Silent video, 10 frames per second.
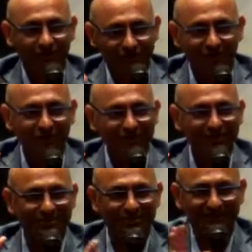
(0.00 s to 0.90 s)
a thousand
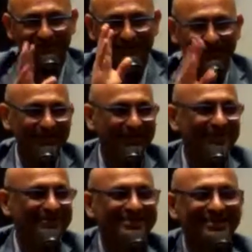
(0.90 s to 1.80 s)
kids, but not, not
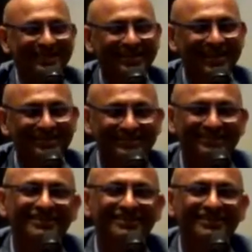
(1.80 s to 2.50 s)
anyone sitting in Atlanta.